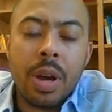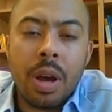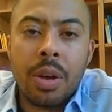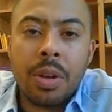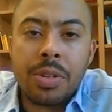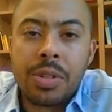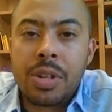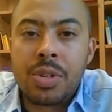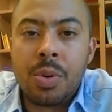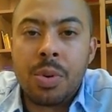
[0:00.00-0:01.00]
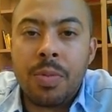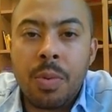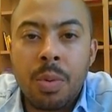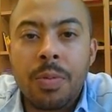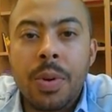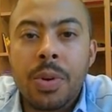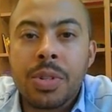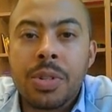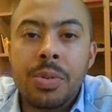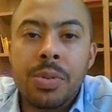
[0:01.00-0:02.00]
The /24
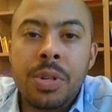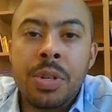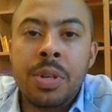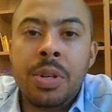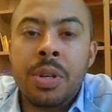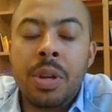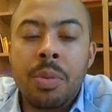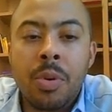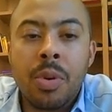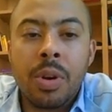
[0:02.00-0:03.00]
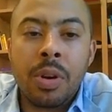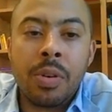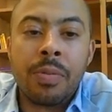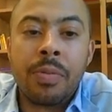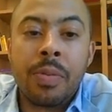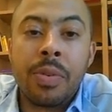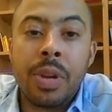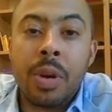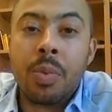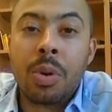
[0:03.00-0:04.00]
refers to the number of
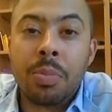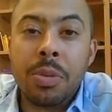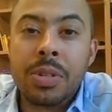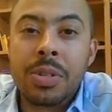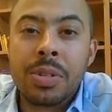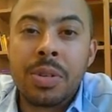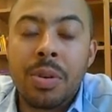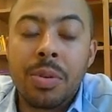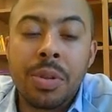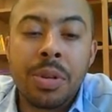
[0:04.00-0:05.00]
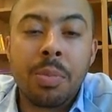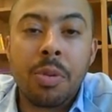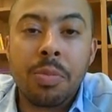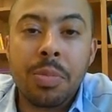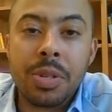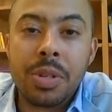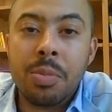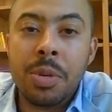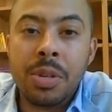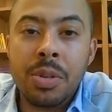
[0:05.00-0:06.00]
network bits, or the number of bits that
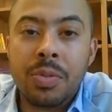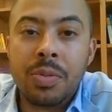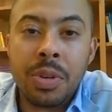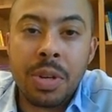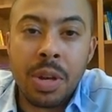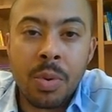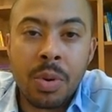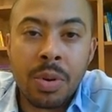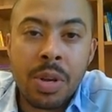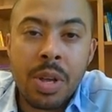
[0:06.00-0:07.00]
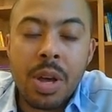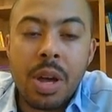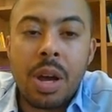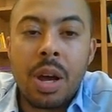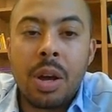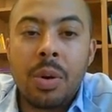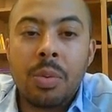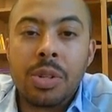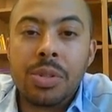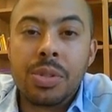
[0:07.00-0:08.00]
are being used for the network,
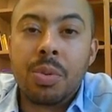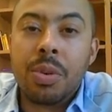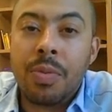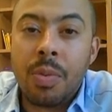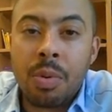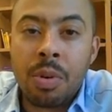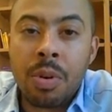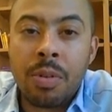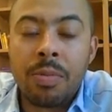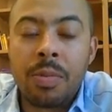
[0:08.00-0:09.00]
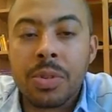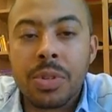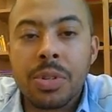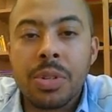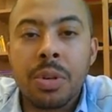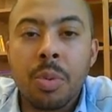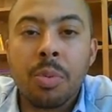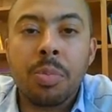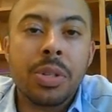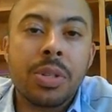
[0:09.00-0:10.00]
which is 24, versus the number
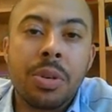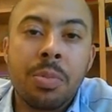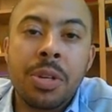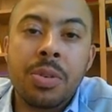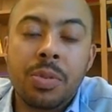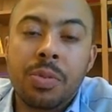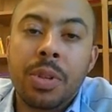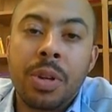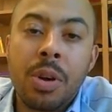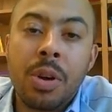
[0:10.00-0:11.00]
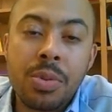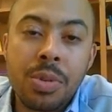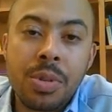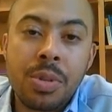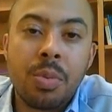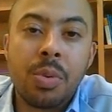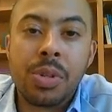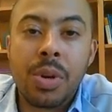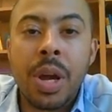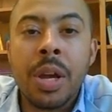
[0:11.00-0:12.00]
of bits that are being used for the hosts,
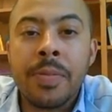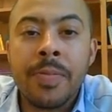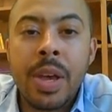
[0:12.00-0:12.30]
which are 8.